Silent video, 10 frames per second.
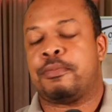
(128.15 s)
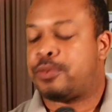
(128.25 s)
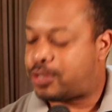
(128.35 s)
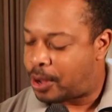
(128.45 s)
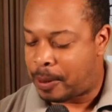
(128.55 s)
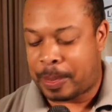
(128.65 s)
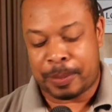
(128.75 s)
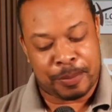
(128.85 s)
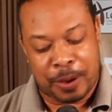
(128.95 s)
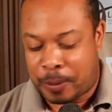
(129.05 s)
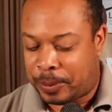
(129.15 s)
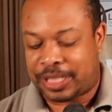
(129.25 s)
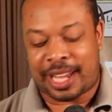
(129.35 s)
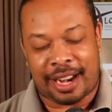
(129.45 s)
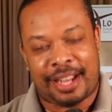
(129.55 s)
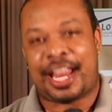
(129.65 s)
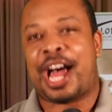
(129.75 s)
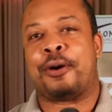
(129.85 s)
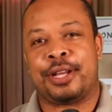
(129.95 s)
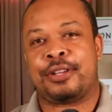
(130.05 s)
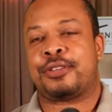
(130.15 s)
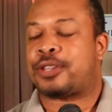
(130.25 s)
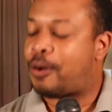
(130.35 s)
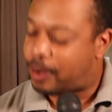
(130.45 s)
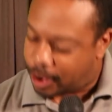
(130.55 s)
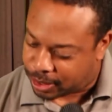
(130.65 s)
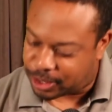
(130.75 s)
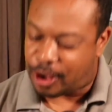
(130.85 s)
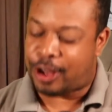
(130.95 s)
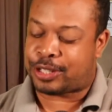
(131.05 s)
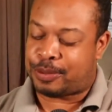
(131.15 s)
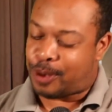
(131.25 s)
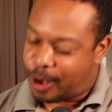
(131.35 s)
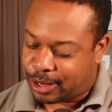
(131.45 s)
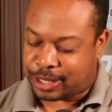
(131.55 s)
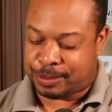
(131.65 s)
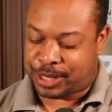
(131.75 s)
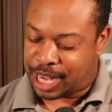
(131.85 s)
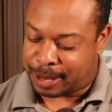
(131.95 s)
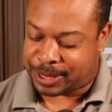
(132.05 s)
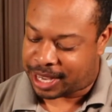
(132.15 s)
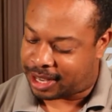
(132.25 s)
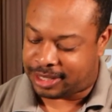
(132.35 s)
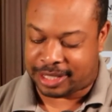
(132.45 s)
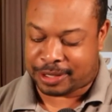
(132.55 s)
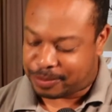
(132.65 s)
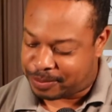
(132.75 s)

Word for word: So we just got to allow it. So awesome, awesome job, John. Just